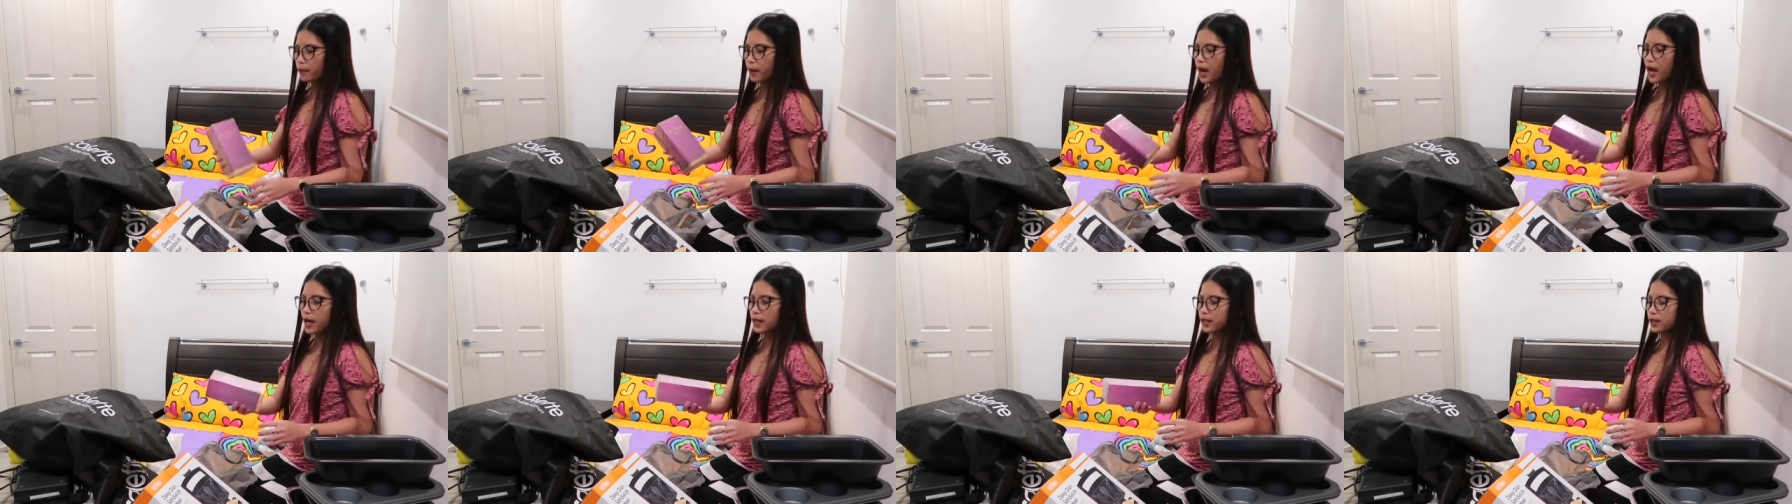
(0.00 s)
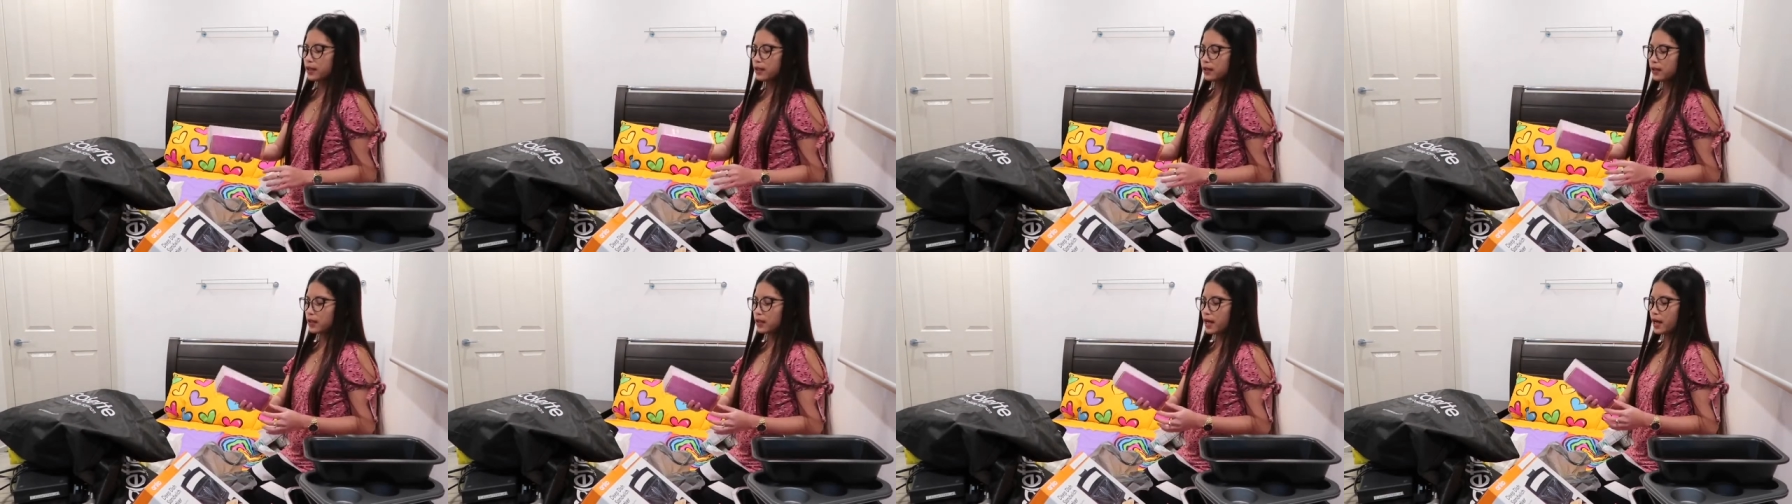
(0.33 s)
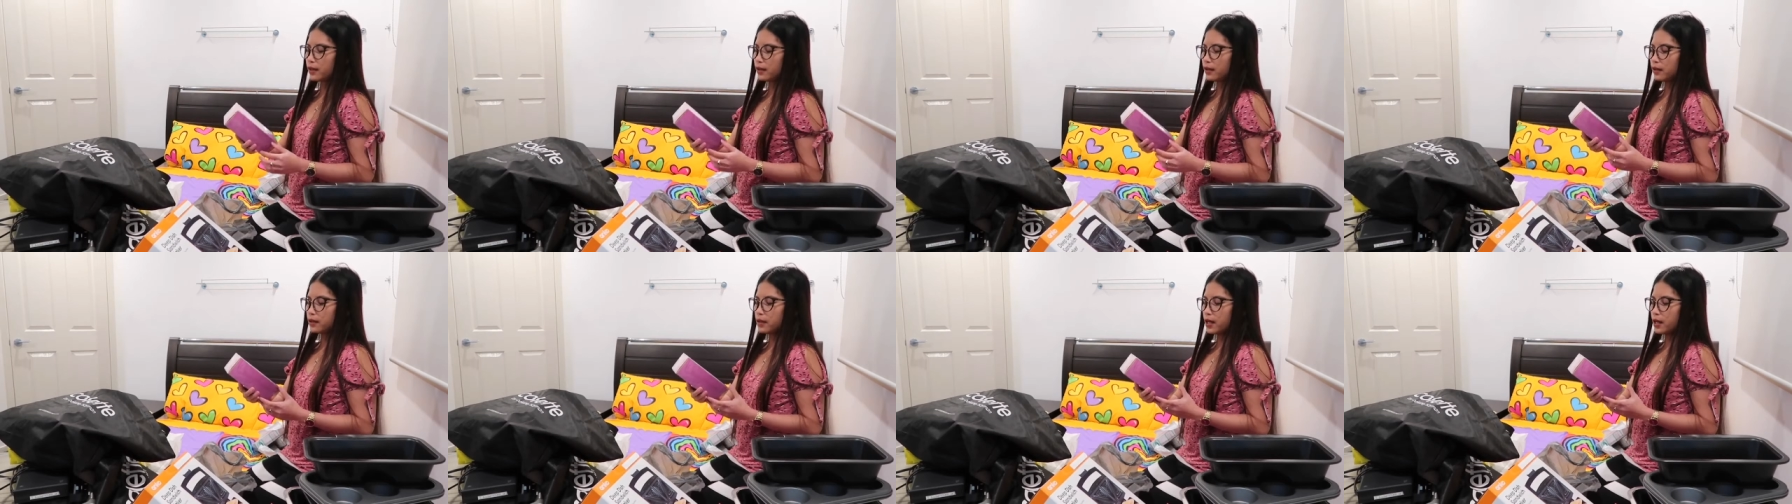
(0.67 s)
market the
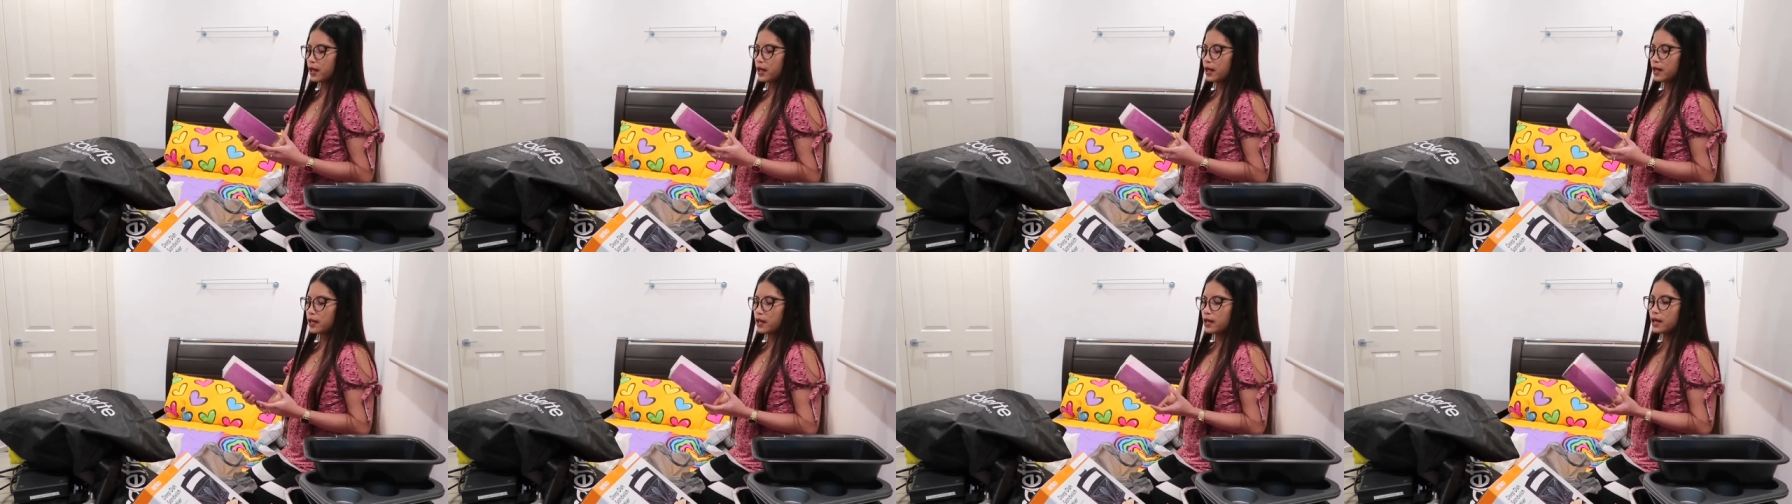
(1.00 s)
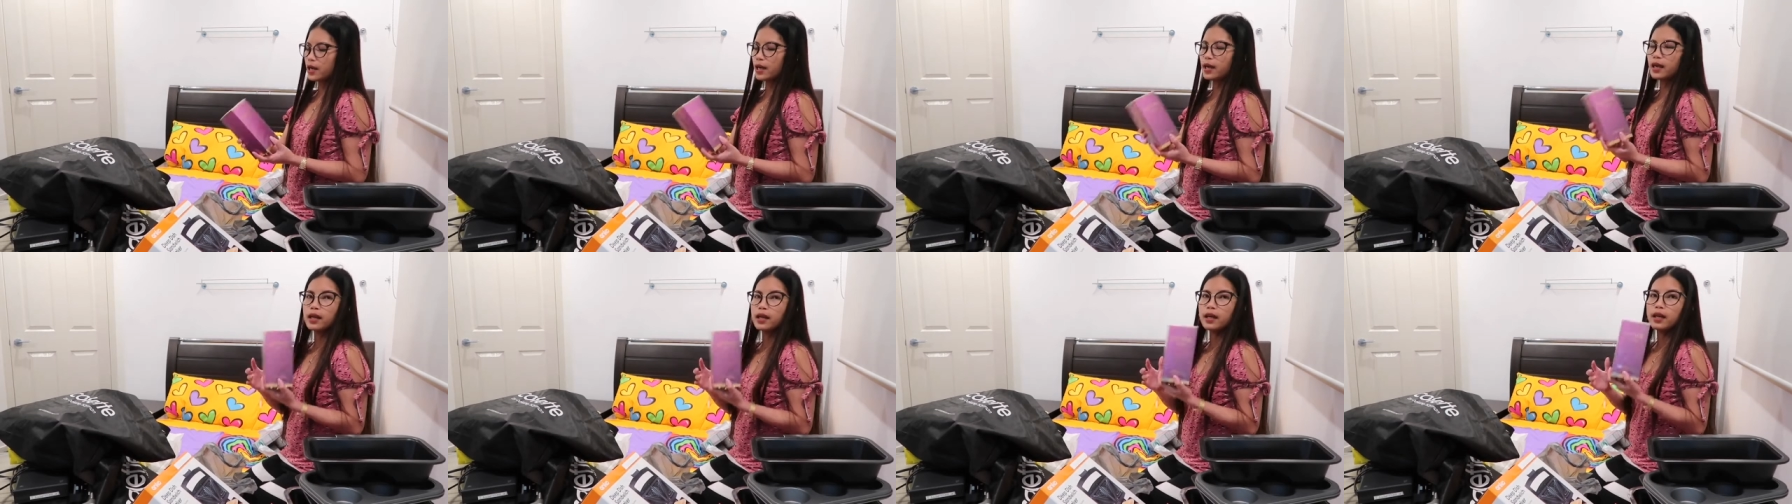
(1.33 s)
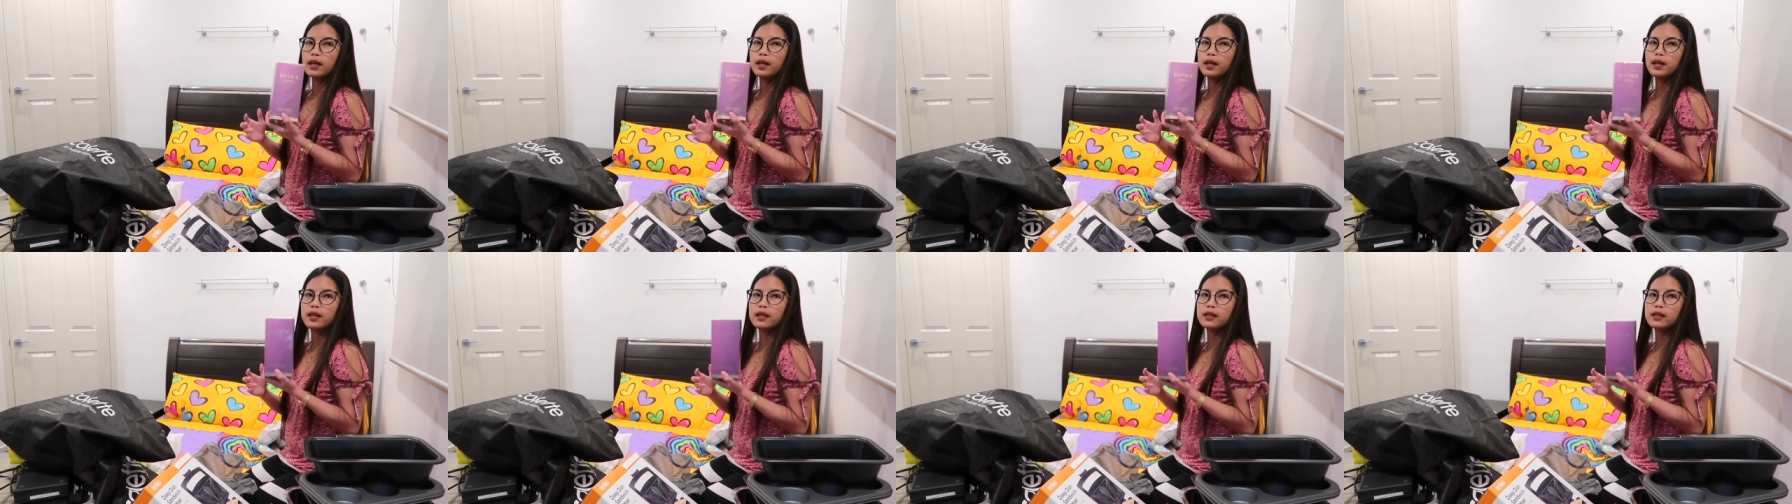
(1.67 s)
other day
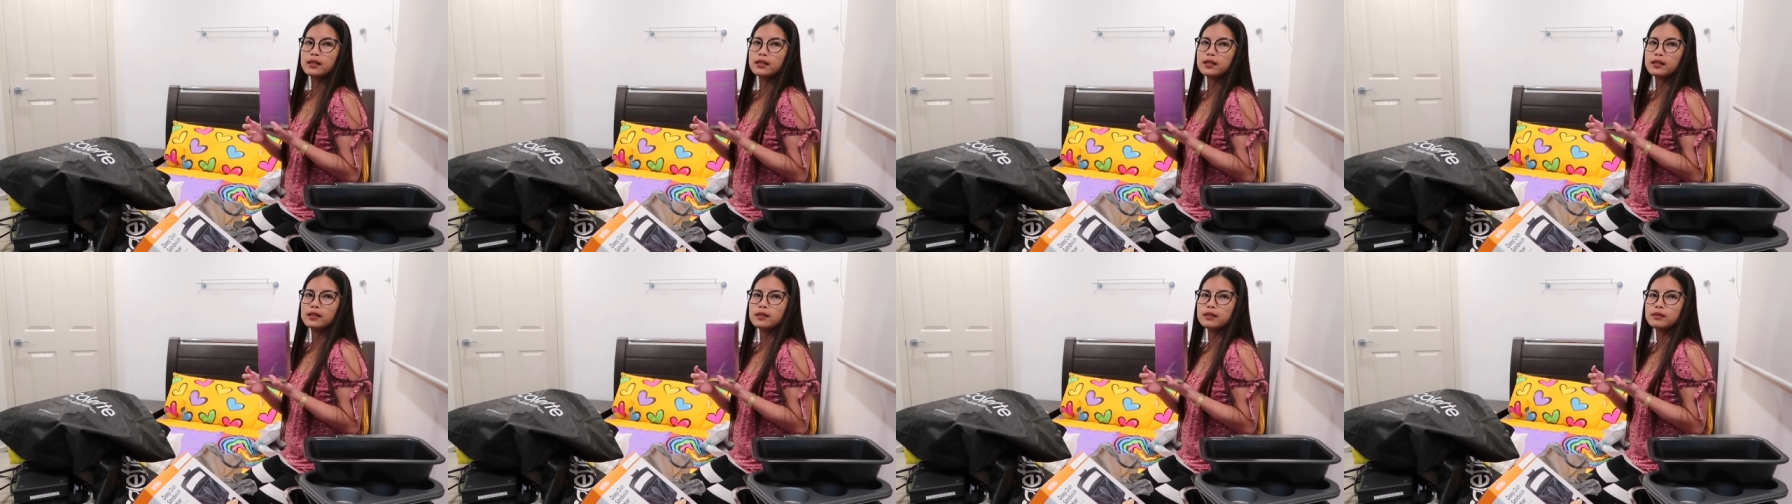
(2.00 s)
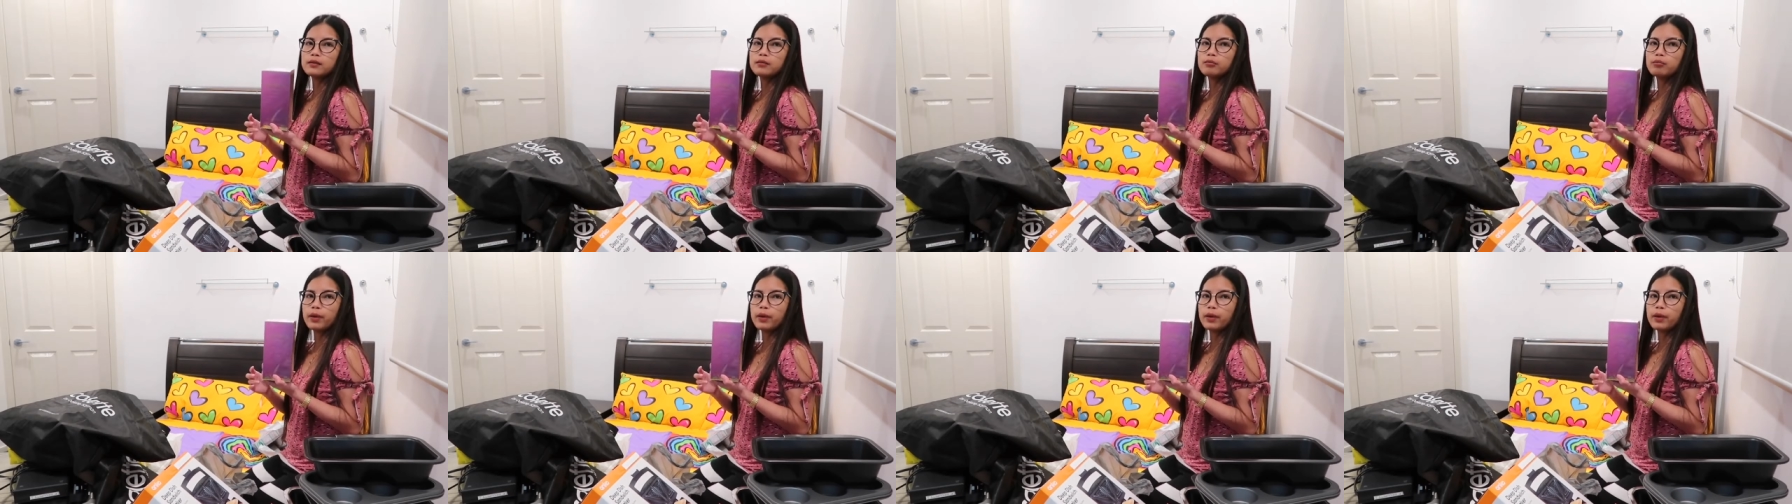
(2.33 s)
and